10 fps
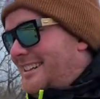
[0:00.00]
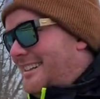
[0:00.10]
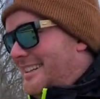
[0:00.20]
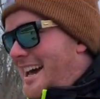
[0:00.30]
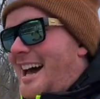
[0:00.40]

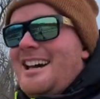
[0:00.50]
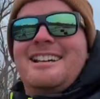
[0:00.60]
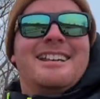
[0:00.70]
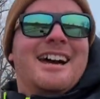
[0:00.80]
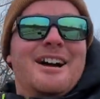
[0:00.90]
Yeah,
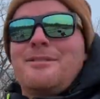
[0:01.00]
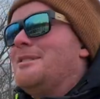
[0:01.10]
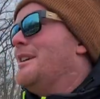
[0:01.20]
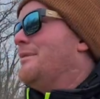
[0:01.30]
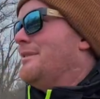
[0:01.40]
we're
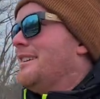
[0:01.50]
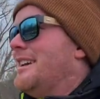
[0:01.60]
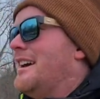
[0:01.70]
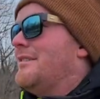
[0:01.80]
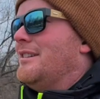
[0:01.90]
definitely going to
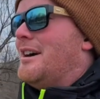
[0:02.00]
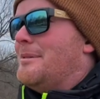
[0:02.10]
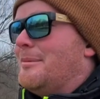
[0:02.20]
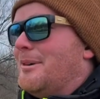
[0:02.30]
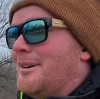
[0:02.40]
have a lot
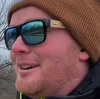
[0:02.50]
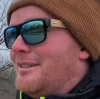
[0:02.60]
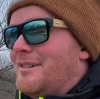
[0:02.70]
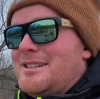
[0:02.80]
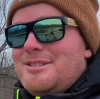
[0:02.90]
more
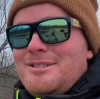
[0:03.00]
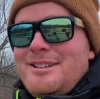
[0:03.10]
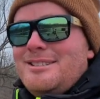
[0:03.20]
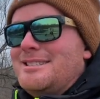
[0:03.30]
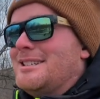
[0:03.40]
adventures on
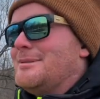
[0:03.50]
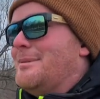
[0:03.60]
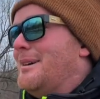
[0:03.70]
these things. But